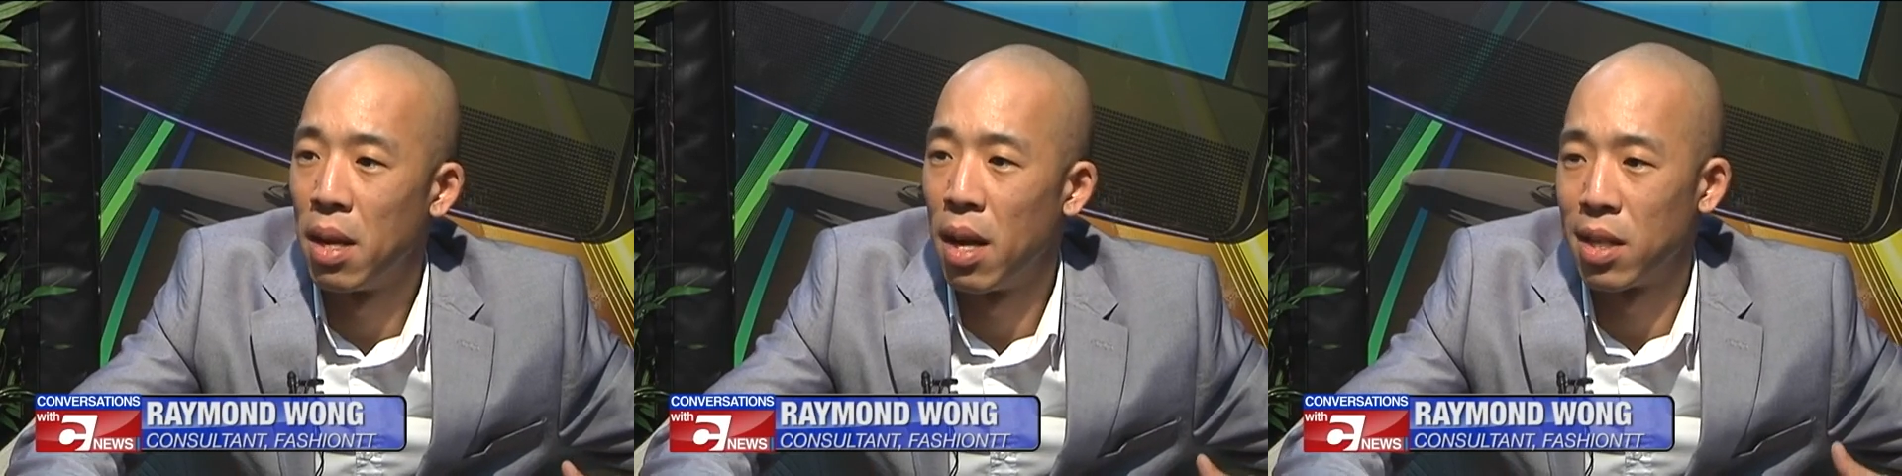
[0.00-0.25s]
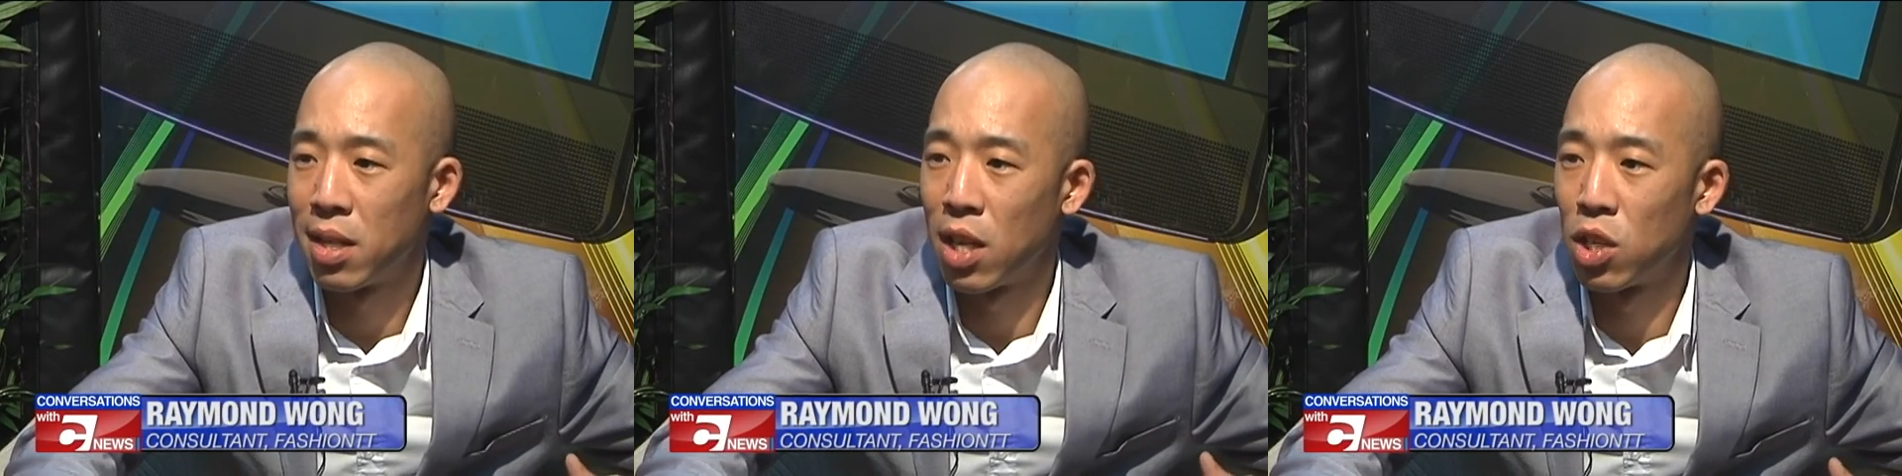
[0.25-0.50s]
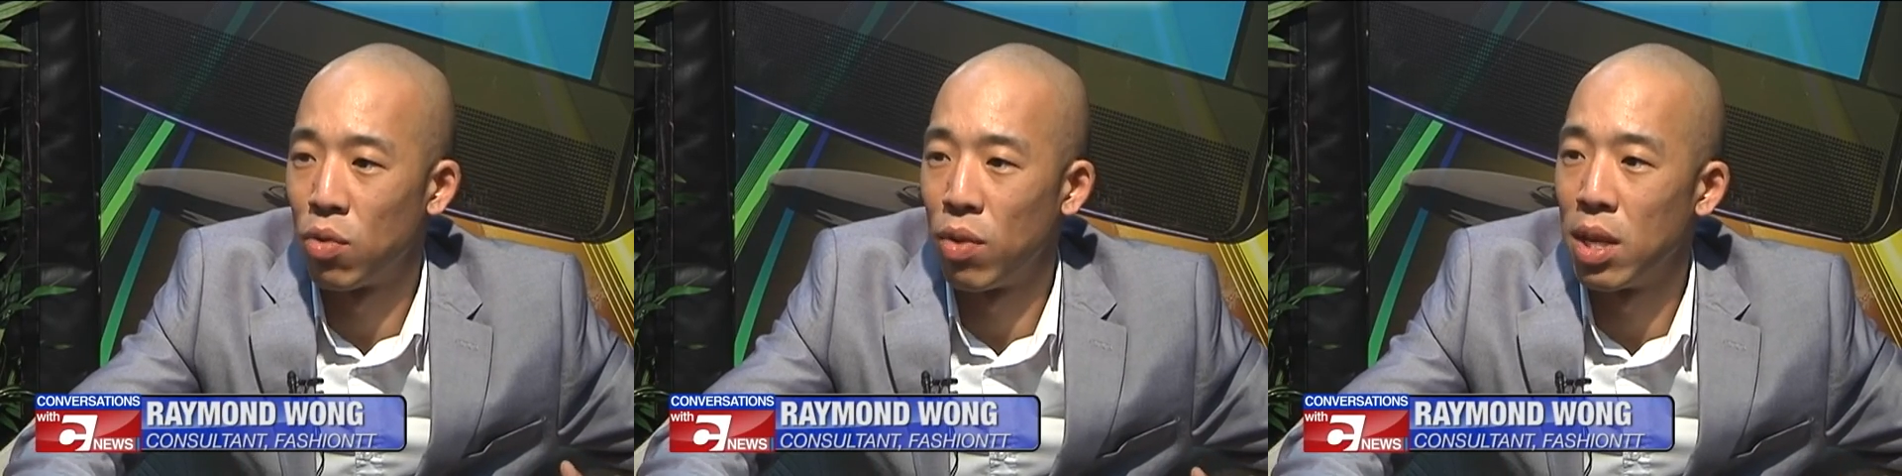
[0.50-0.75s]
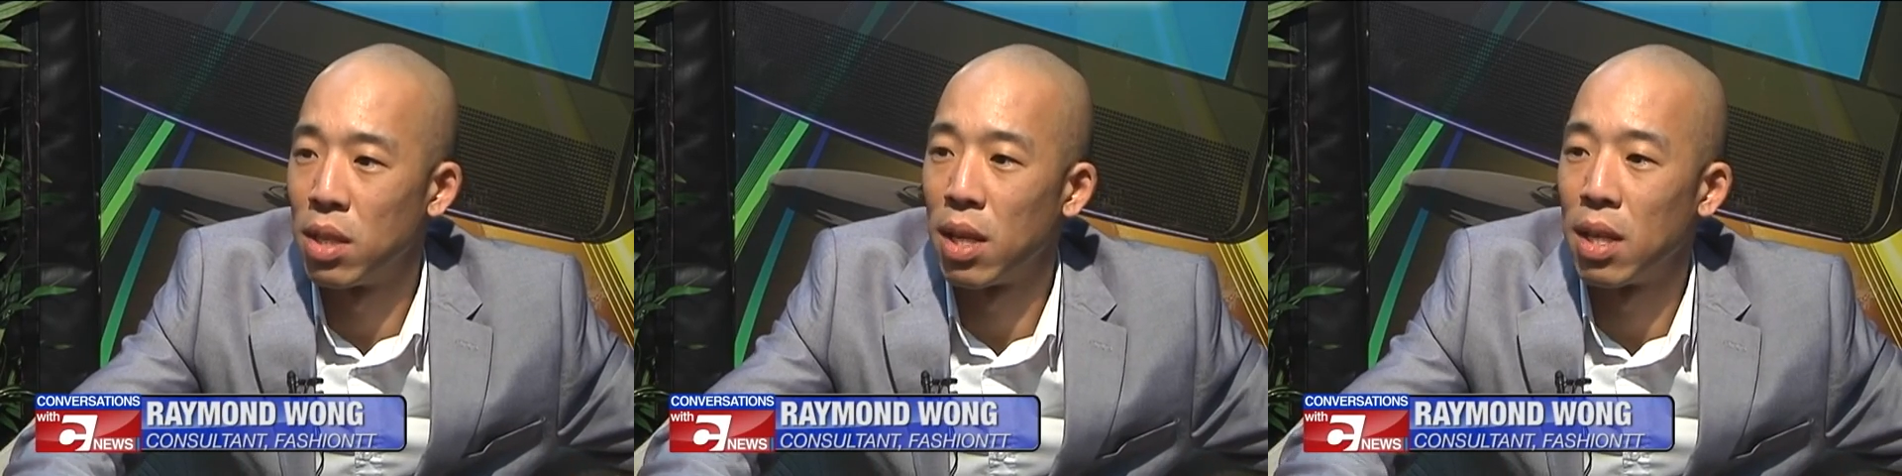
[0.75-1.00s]

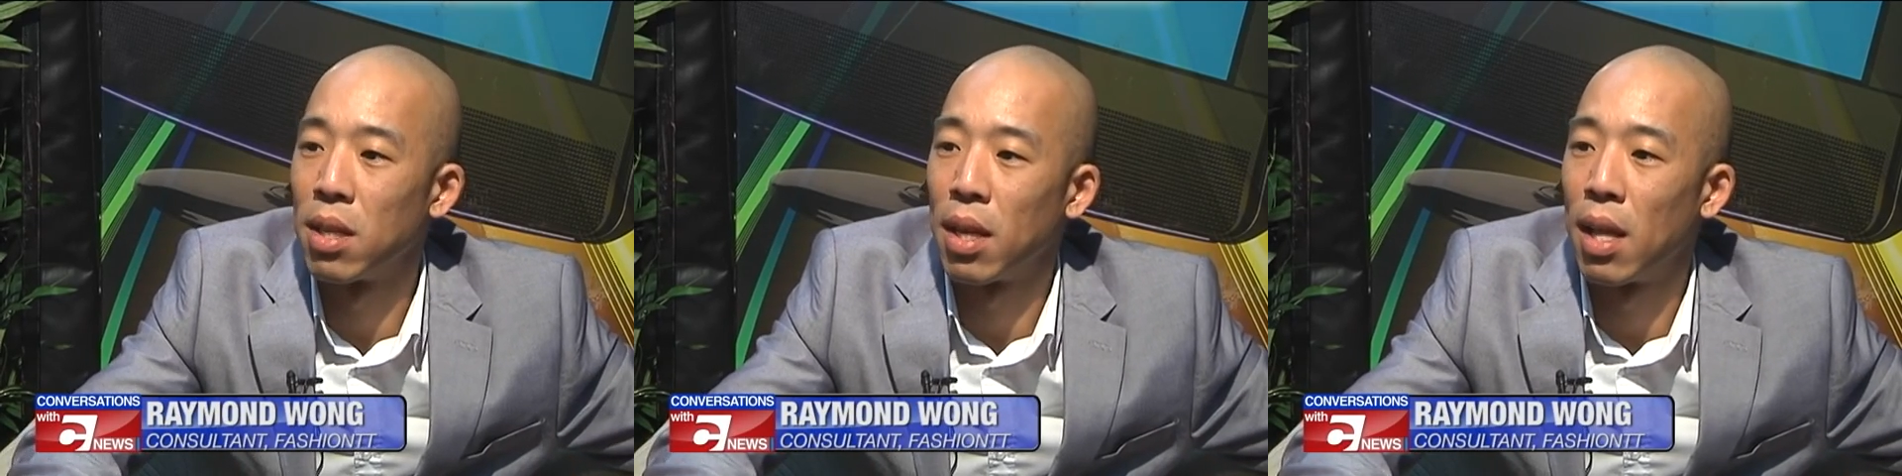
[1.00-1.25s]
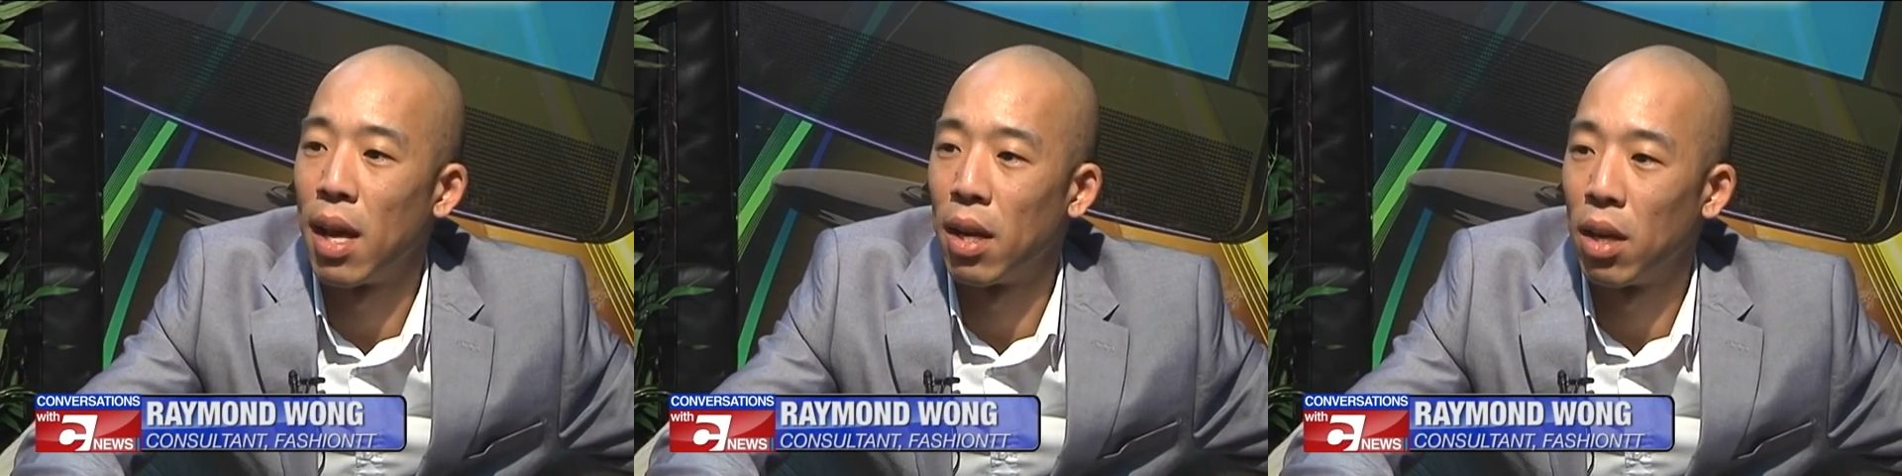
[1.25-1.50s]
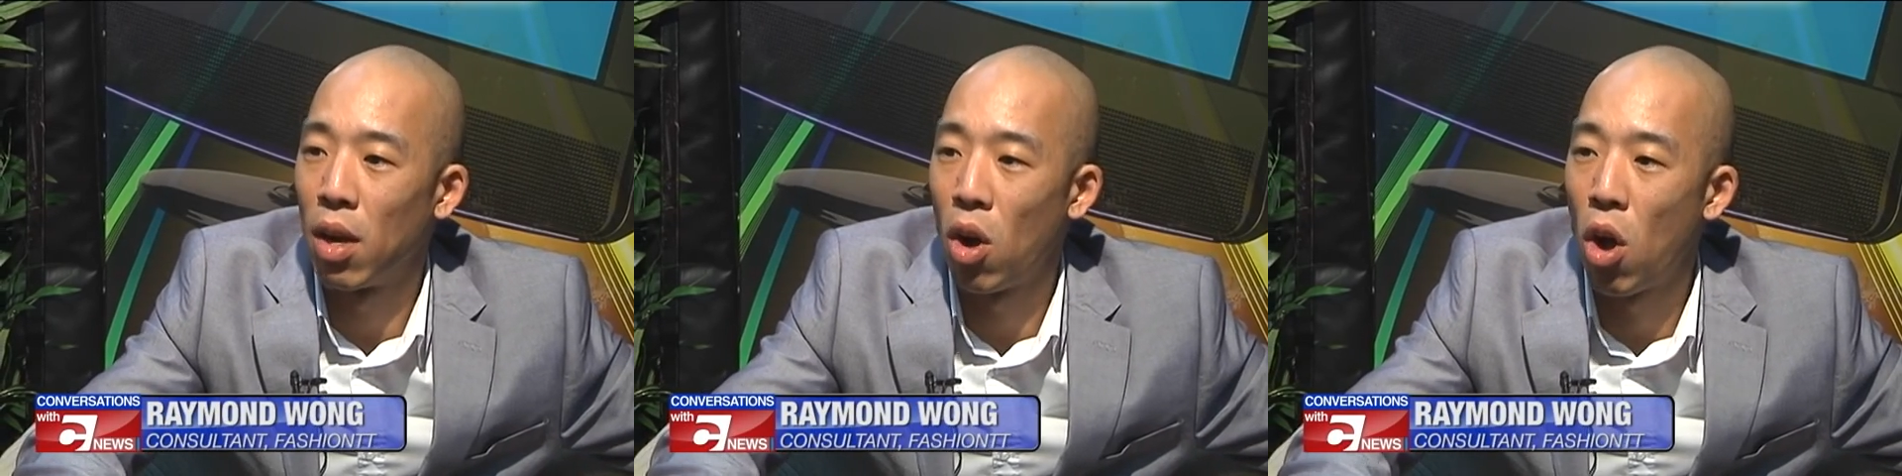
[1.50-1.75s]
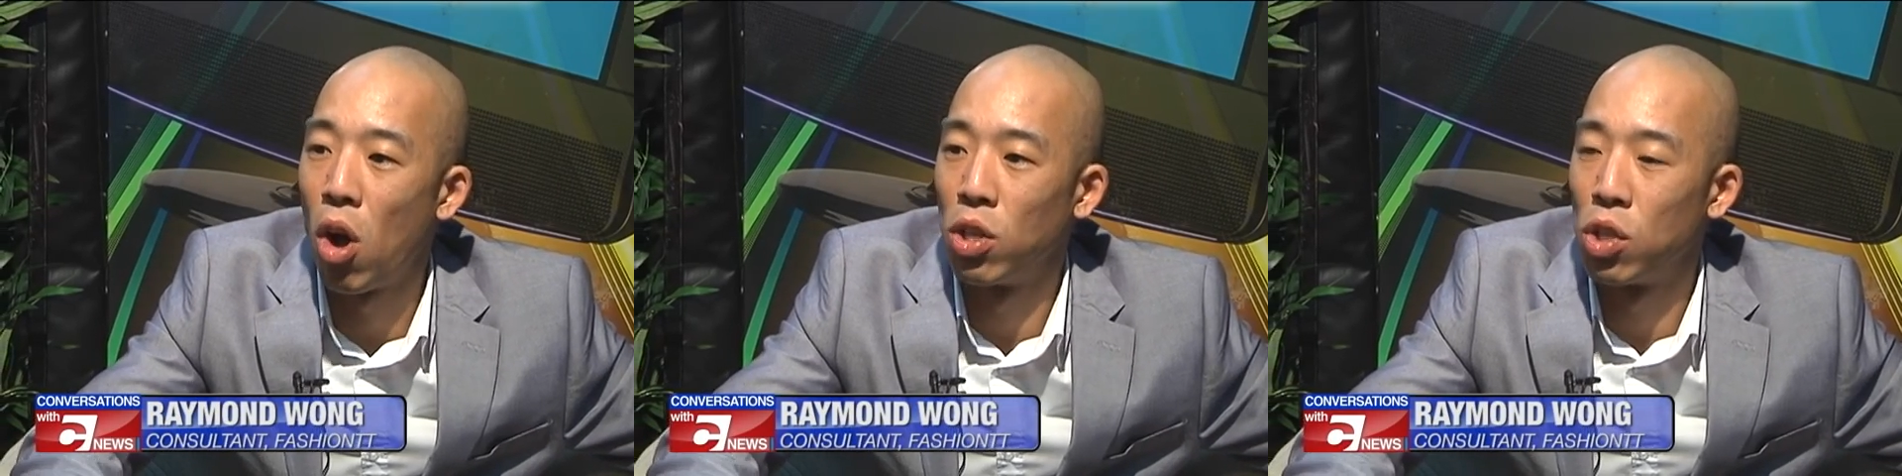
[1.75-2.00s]
accessories, things like that
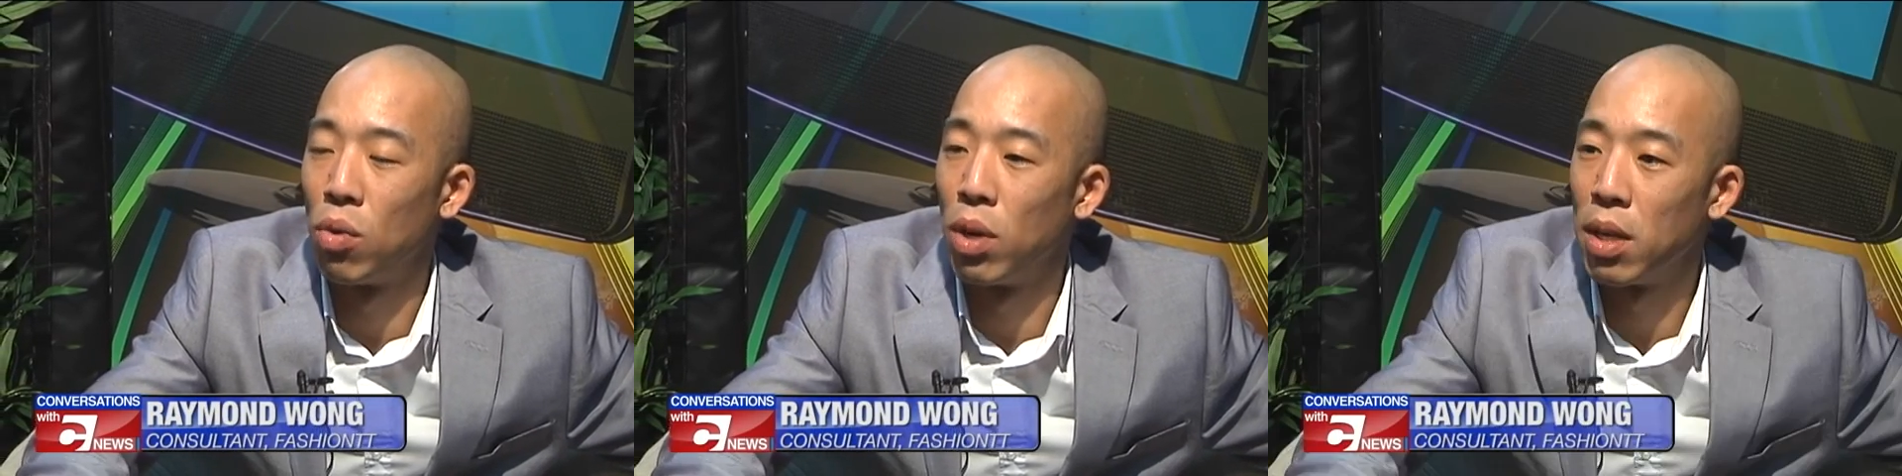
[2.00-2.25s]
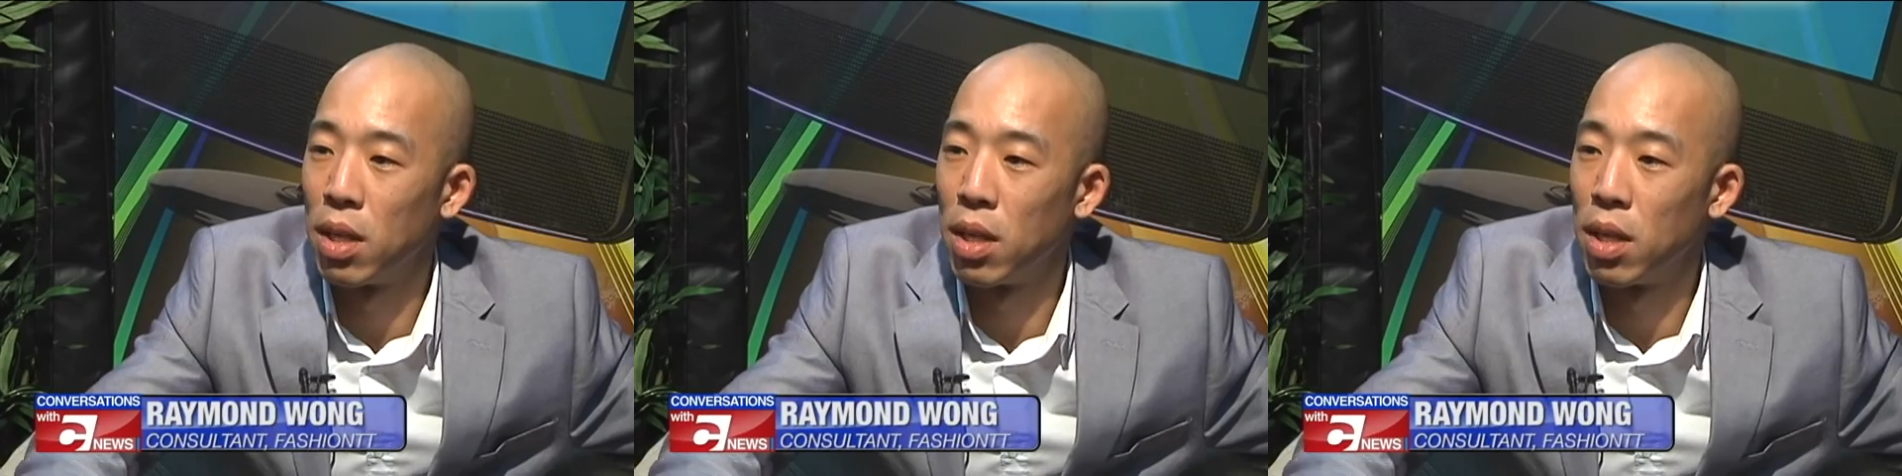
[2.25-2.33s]
onto it.